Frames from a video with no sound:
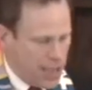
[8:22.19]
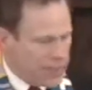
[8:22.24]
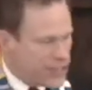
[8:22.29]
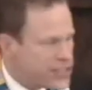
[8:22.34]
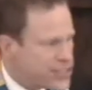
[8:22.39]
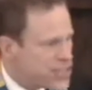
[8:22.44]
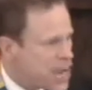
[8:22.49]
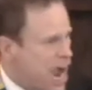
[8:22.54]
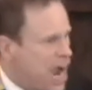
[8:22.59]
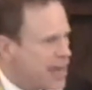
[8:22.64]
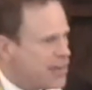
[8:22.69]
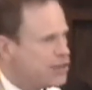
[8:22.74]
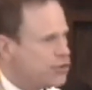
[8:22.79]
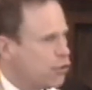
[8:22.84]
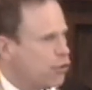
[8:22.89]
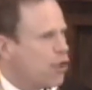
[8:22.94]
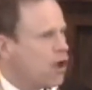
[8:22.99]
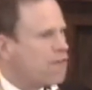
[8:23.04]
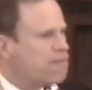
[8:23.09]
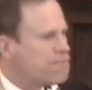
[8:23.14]
the
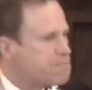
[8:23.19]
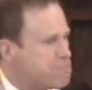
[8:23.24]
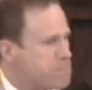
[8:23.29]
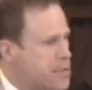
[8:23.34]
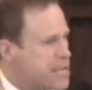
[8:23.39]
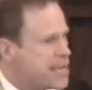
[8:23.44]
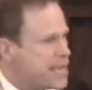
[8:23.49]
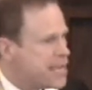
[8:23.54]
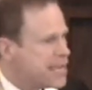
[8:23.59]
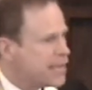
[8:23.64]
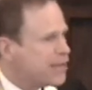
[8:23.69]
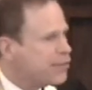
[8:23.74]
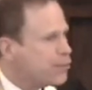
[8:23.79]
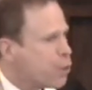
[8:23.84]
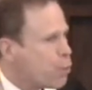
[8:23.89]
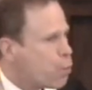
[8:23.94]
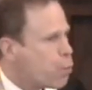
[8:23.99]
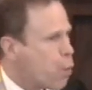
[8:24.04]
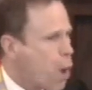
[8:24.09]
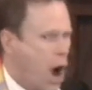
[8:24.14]
title of being
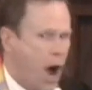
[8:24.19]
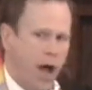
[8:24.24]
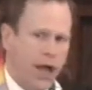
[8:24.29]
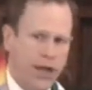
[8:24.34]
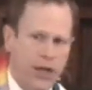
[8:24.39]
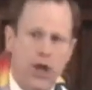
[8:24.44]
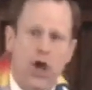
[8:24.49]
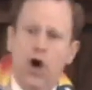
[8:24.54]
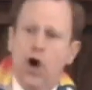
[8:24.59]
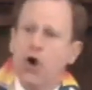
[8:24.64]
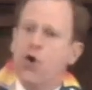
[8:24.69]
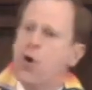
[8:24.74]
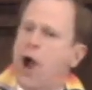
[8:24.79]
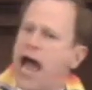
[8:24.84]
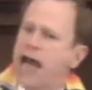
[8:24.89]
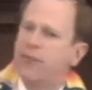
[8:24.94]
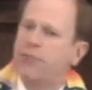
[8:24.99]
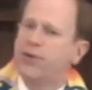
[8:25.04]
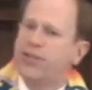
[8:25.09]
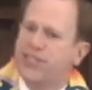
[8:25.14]
the one who
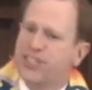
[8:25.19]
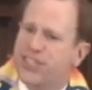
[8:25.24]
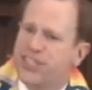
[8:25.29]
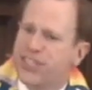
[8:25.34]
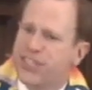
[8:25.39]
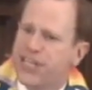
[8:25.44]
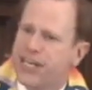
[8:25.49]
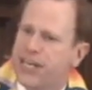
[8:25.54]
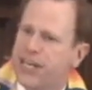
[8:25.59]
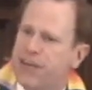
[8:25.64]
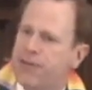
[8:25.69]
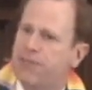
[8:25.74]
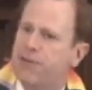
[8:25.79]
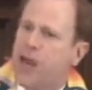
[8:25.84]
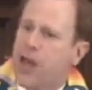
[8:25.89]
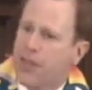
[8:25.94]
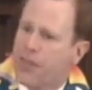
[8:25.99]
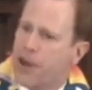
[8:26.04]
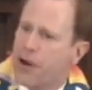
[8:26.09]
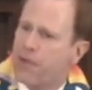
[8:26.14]
had
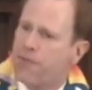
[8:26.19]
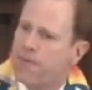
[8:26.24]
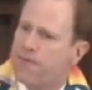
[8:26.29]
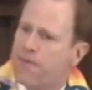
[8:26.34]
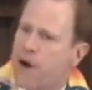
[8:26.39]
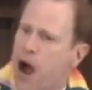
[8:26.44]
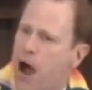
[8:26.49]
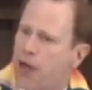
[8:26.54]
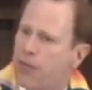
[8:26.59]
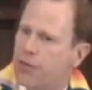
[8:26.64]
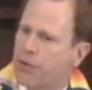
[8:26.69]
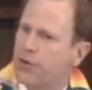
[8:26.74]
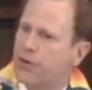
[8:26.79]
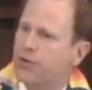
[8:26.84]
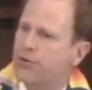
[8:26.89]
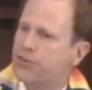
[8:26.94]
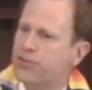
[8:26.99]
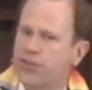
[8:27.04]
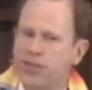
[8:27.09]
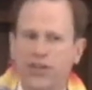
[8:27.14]
received their
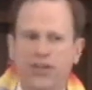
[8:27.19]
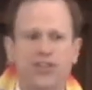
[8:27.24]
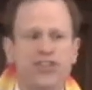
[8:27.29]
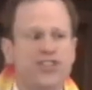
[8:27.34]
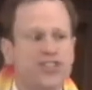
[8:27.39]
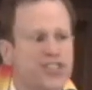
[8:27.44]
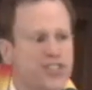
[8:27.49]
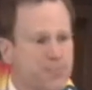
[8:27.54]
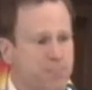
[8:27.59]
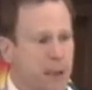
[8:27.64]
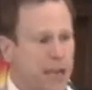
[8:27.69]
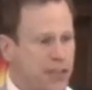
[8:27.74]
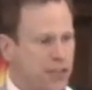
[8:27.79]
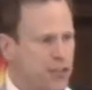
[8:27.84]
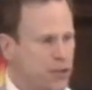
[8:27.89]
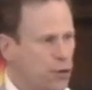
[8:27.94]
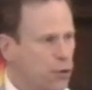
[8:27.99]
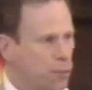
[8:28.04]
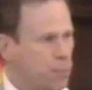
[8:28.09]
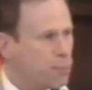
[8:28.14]
father's
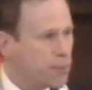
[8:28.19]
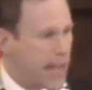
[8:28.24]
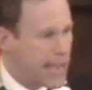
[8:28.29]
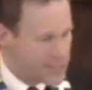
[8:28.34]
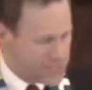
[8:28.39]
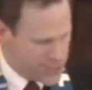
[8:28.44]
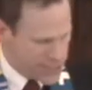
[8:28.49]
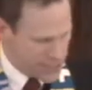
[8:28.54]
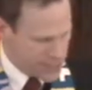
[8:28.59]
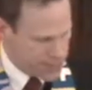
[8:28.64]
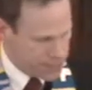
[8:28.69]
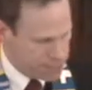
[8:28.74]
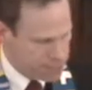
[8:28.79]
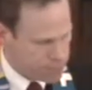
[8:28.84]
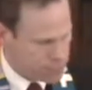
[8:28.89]
special blessing.